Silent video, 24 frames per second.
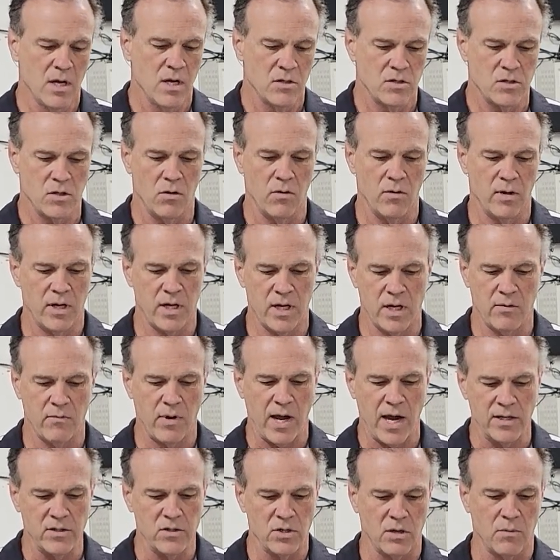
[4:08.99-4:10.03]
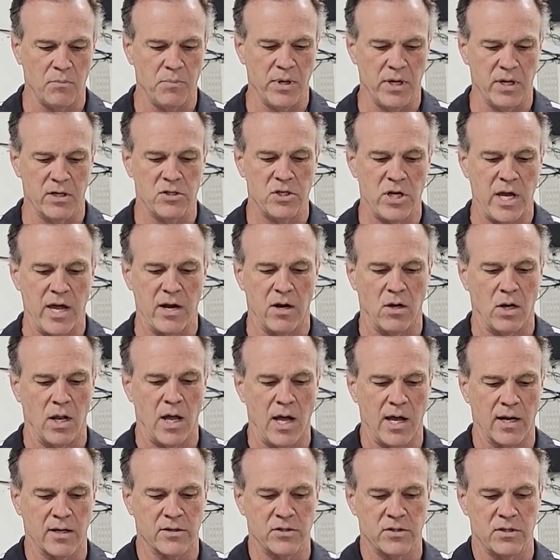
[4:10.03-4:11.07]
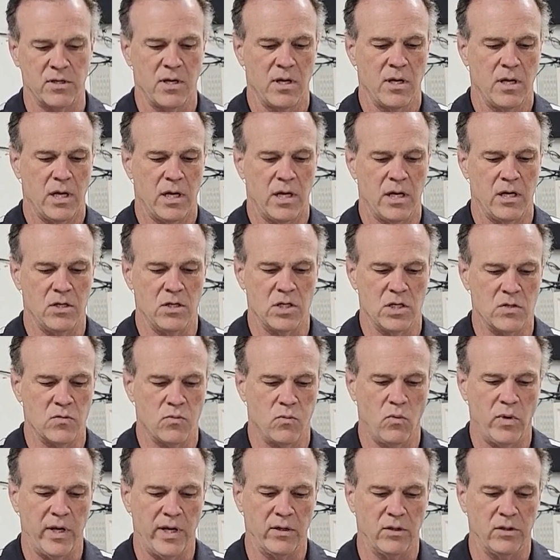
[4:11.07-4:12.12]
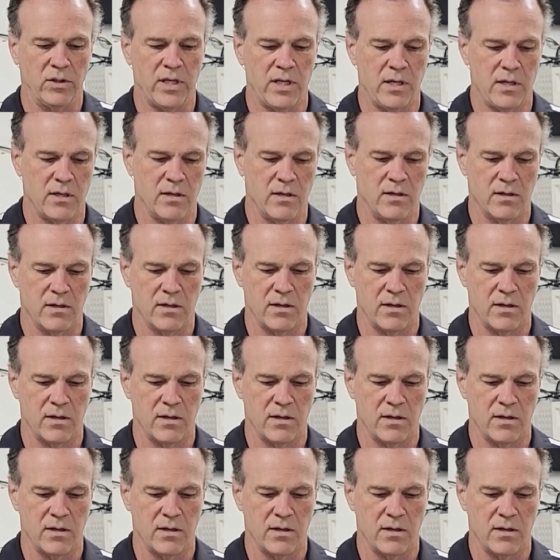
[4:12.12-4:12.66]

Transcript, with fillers: So anyway, I took a pair of channel locks and just wiggled it.